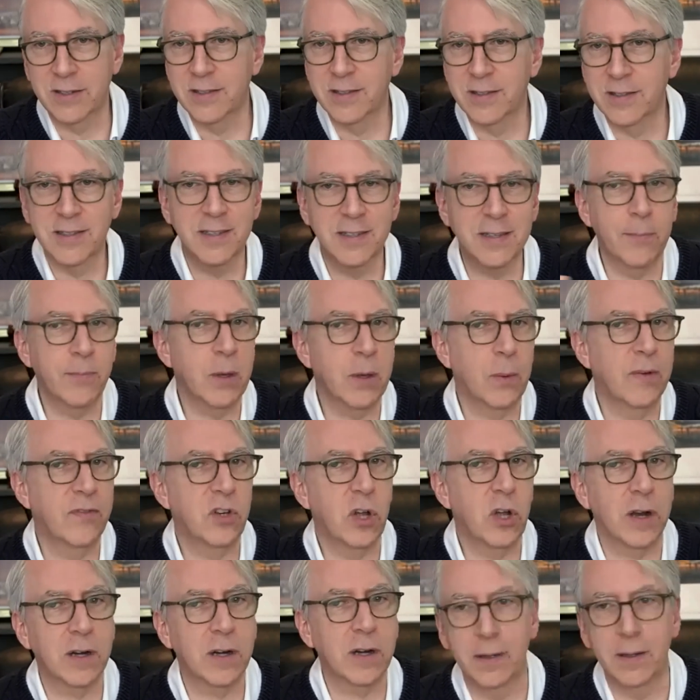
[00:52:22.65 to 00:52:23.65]
This is something we've
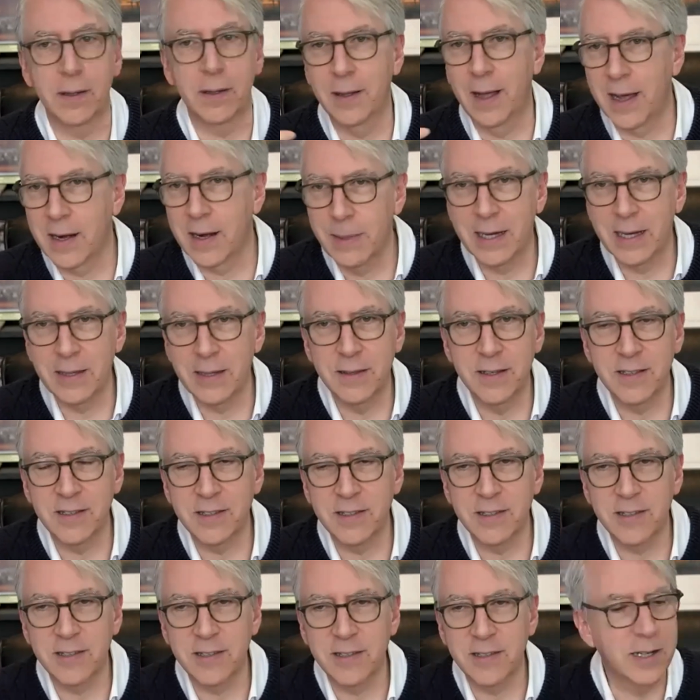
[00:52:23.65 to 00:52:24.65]
talked a lot about in this
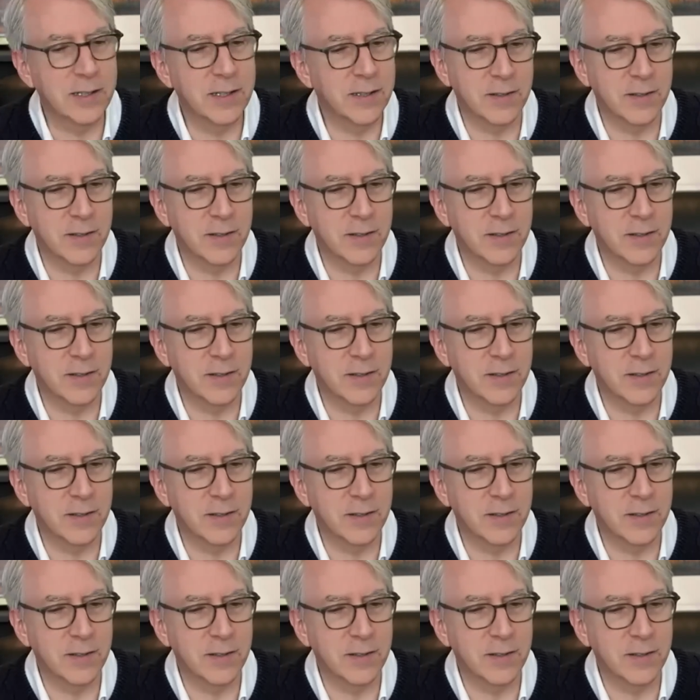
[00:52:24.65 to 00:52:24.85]
series.